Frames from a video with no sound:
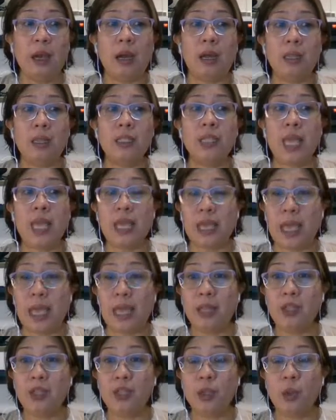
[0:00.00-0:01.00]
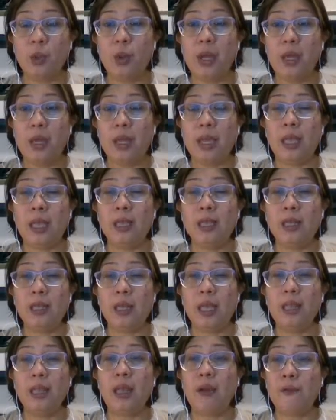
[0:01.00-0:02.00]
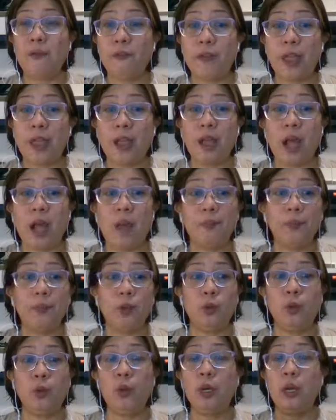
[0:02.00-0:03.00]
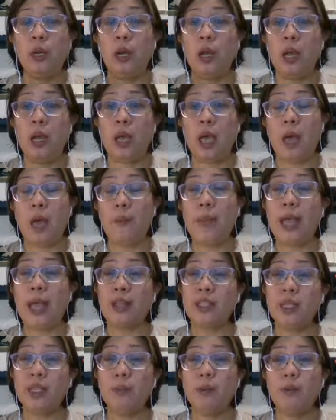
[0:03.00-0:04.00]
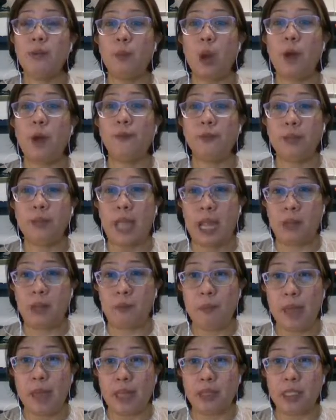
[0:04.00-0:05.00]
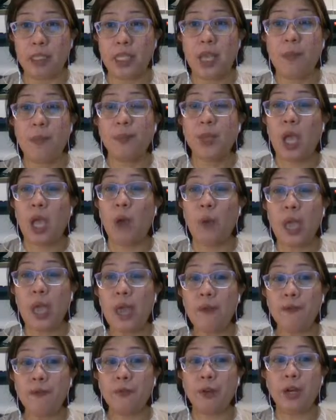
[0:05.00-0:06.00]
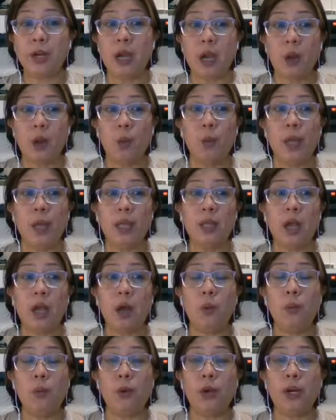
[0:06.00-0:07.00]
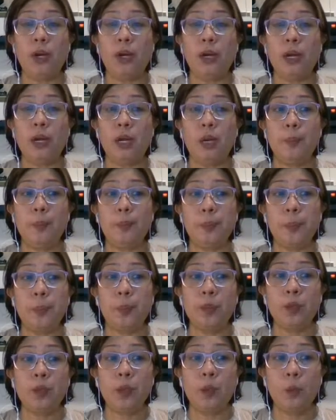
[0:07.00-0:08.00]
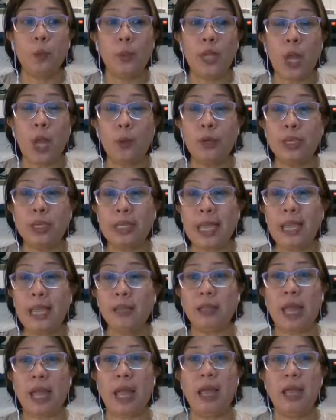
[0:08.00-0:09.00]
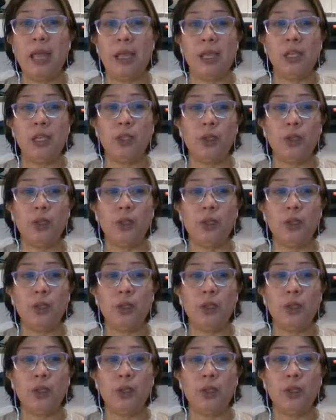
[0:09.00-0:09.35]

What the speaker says: seconds. So it can affect up to a maximum of 10 bits. However, when our data is